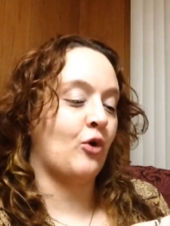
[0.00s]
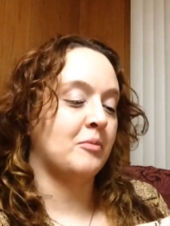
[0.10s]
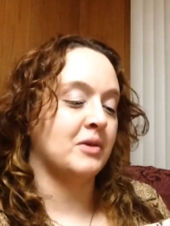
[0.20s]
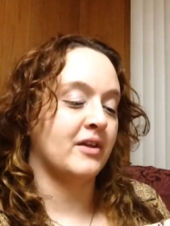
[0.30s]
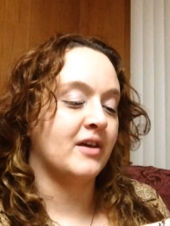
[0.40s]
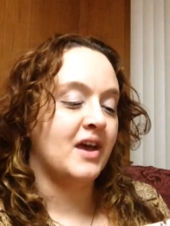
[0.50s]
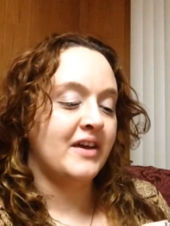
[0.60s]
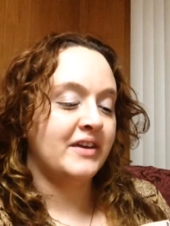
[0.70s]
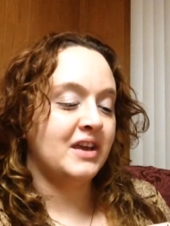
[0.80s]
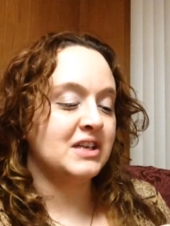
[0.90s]
formula.
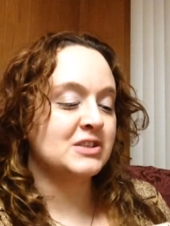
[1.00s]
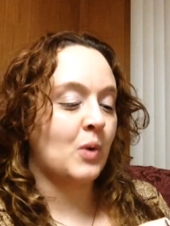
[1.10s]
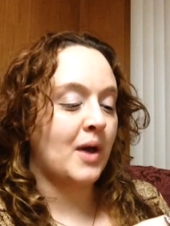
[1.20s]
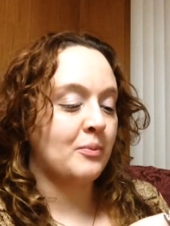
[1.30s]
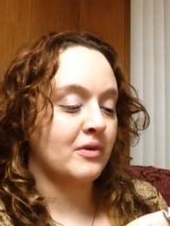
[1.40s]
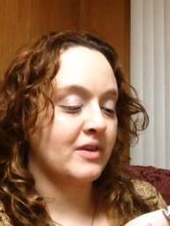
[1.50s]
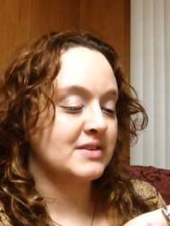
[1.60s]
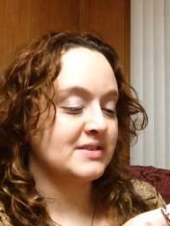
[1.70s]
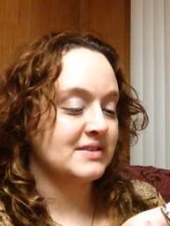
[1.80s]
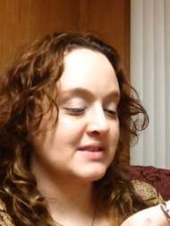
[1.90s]
Each swipe
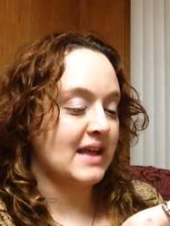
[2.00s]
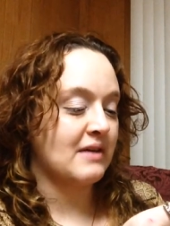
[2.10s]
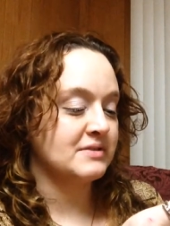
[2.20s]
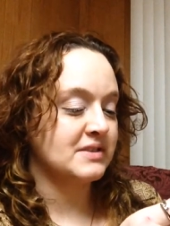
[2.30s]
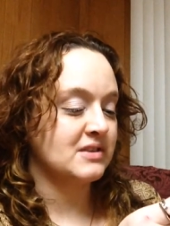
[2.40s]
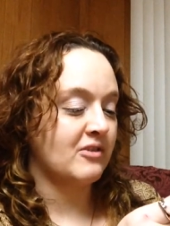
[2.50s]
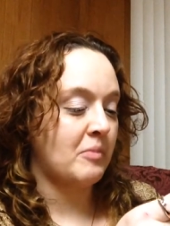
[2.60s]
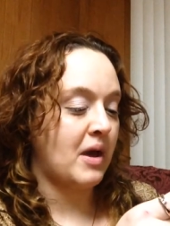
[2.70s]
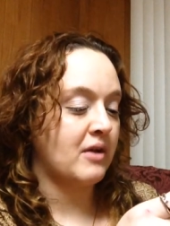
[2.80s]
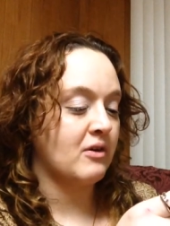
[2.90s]
releases
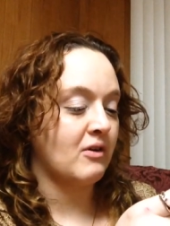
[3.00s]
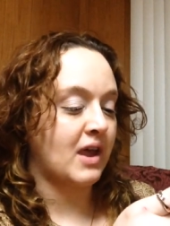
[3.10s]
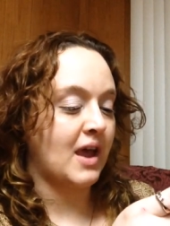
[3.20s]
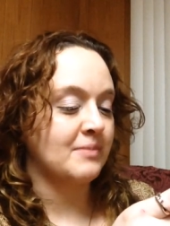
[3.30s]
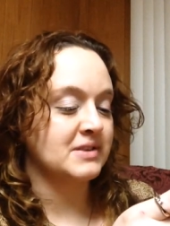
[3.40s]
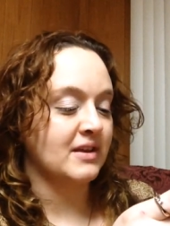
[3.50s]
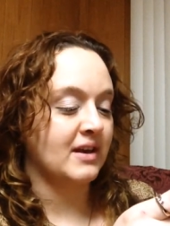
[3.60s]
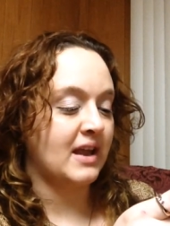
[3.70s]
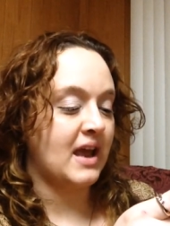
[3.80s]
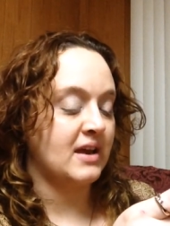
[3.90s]
thousands of micro
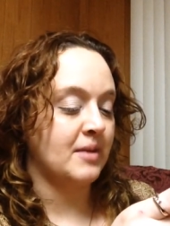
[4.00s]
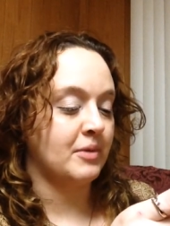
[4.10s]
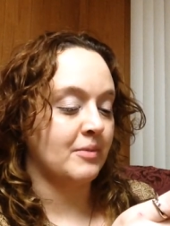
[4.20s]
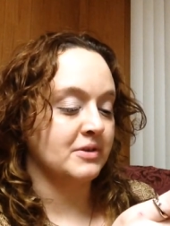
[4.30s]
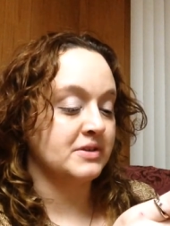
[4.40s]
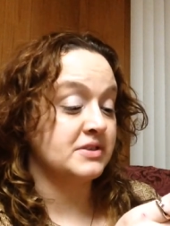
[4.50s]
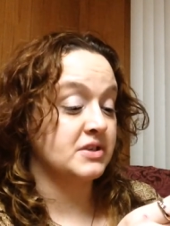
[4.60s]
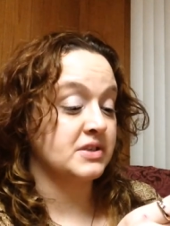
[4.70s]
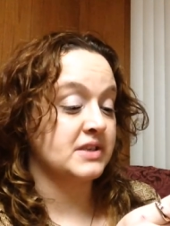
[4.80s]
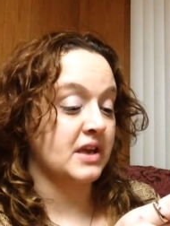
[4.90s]
encapsulated catnip
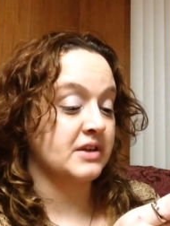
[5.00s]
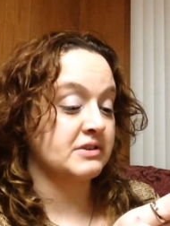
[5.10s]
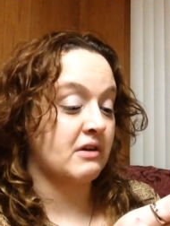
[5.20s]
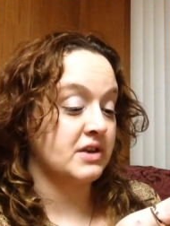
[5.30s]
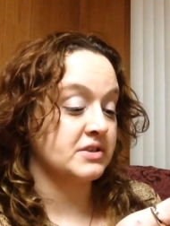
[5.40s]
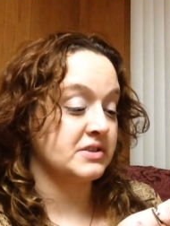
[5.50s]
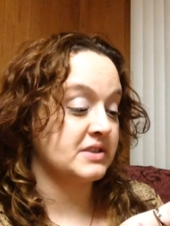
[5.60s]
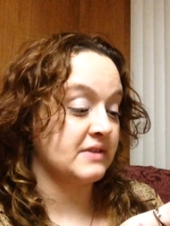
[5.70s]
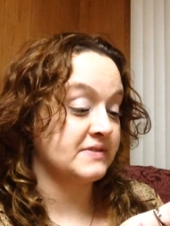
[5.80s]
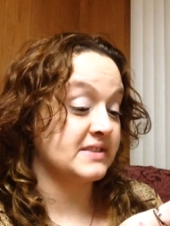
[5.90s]
bubbles, just like
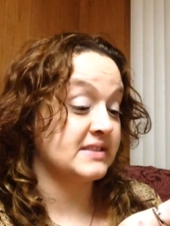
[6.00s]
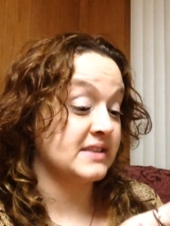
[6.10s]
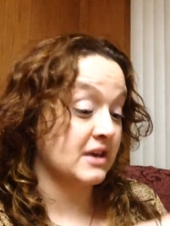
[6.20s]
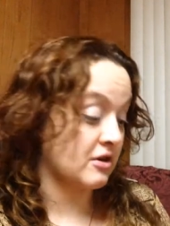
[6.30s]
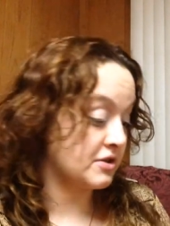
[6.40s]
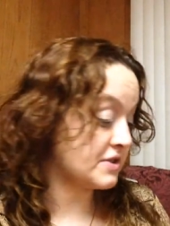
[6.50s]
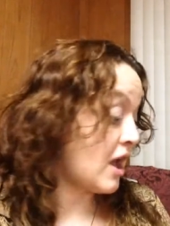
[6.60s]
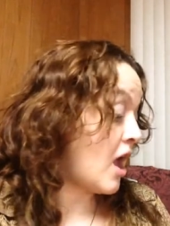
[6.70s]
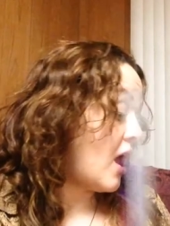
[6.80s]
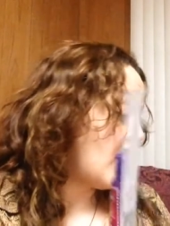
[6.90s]
scratch and sniff
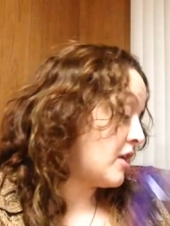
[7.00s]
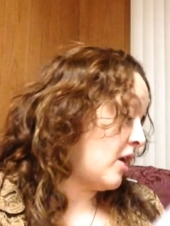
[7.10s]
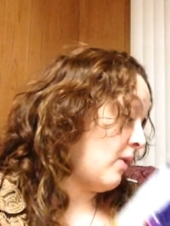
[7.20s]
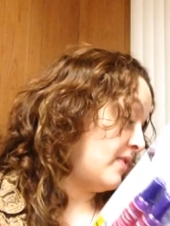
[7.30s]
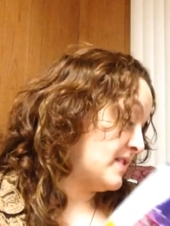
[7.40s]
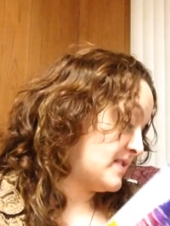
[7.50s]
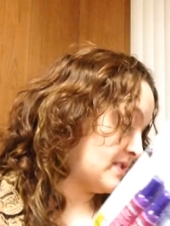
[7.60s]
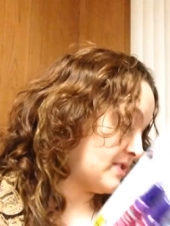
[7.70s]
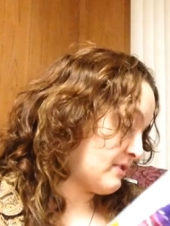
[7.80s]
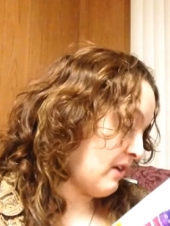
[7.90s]
stickers. You know what? This is